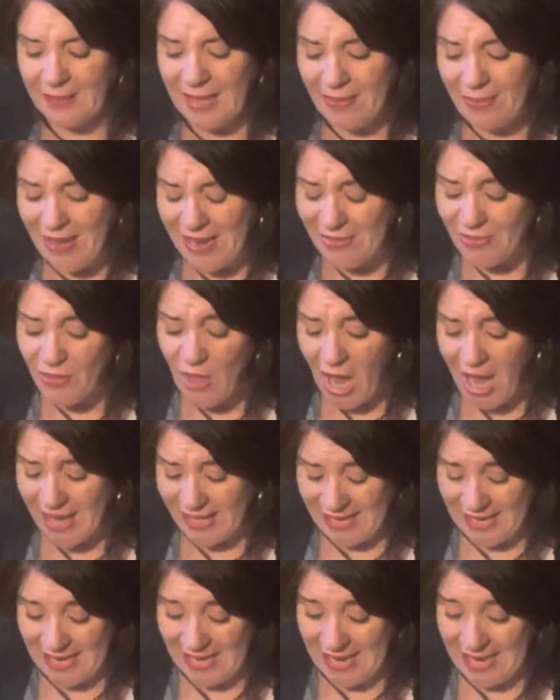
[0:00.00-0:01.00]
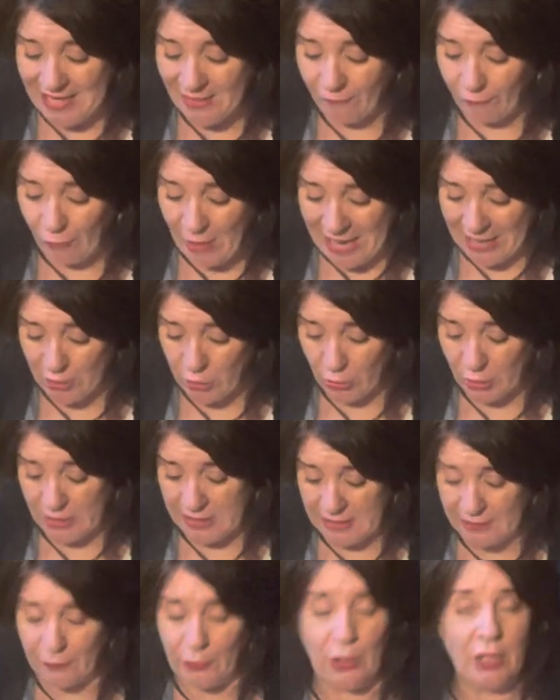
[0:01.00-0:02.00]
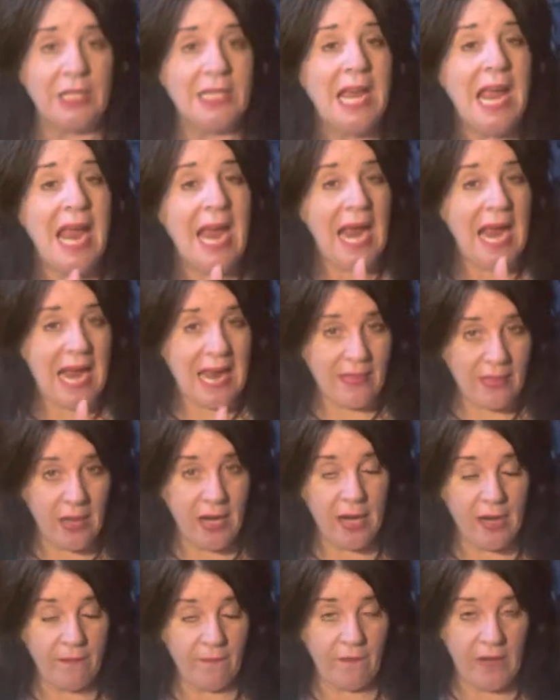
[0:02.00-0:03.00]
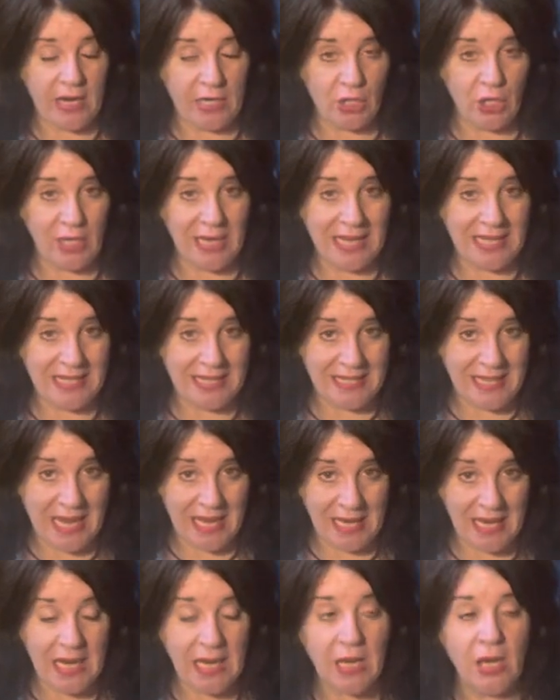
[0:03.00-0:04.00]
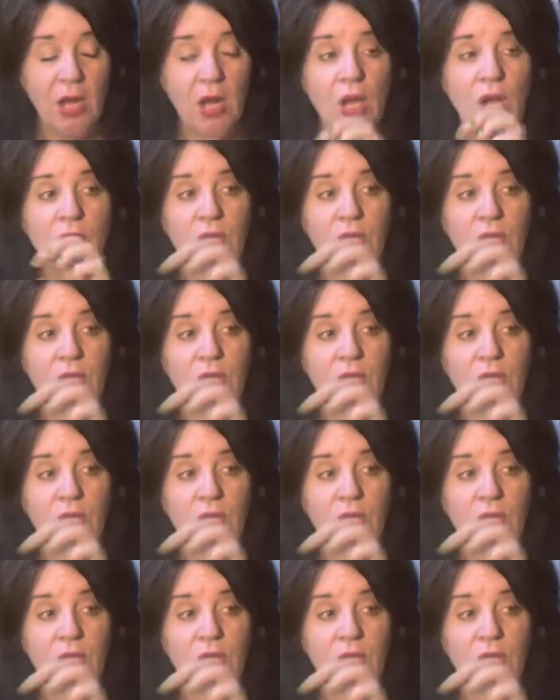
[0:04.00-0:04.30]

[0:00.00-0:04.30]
They thought he had fractured his foot and then an infection had set in.